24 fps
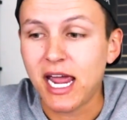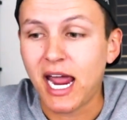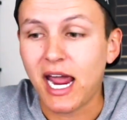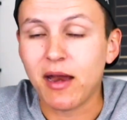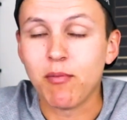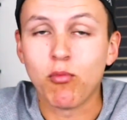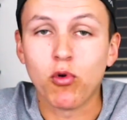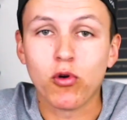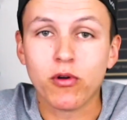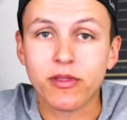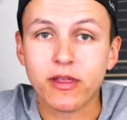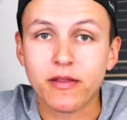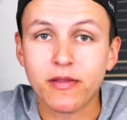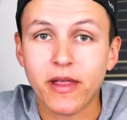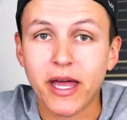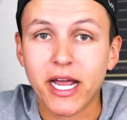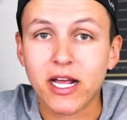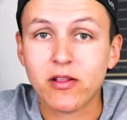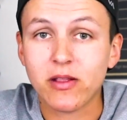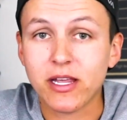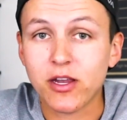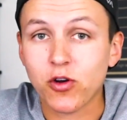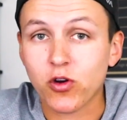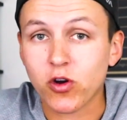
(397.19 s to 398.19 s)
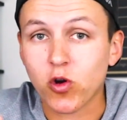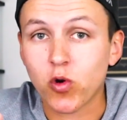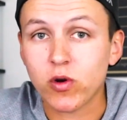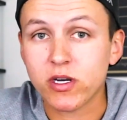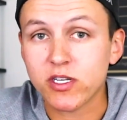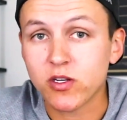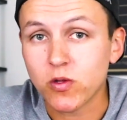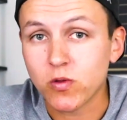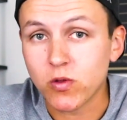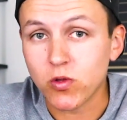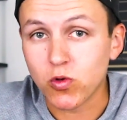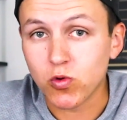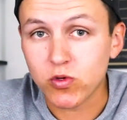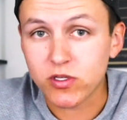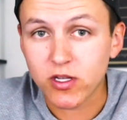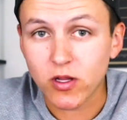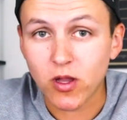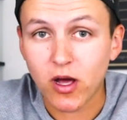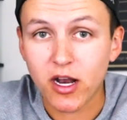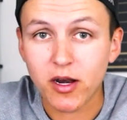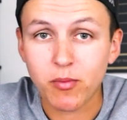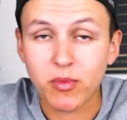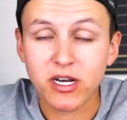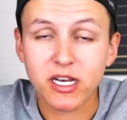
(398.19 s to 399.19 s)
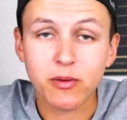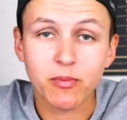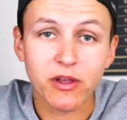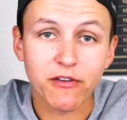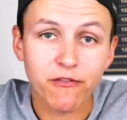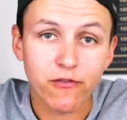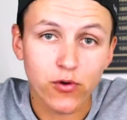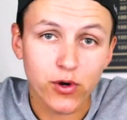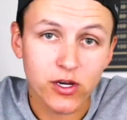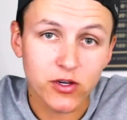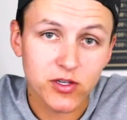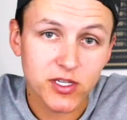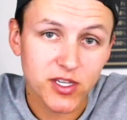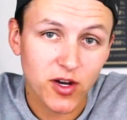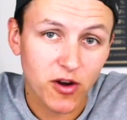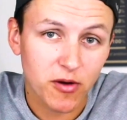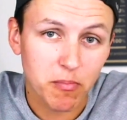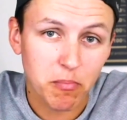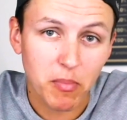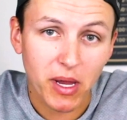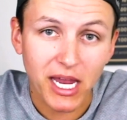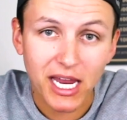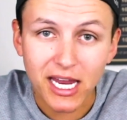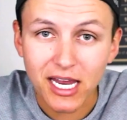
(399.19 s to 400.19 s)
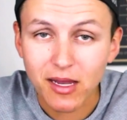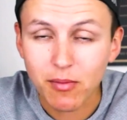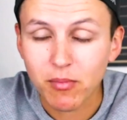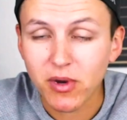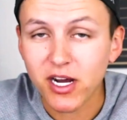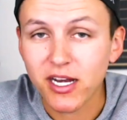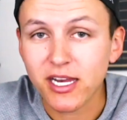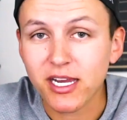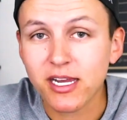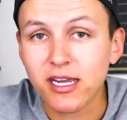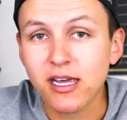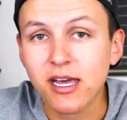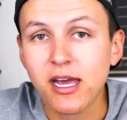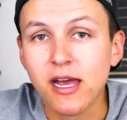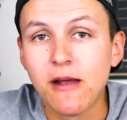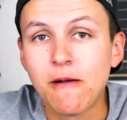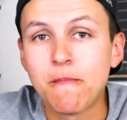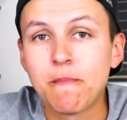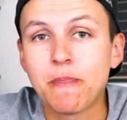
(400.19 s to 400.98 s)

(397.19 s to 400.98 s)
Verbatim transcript: And more than likely, you're going to lose a lot of money before you start making money.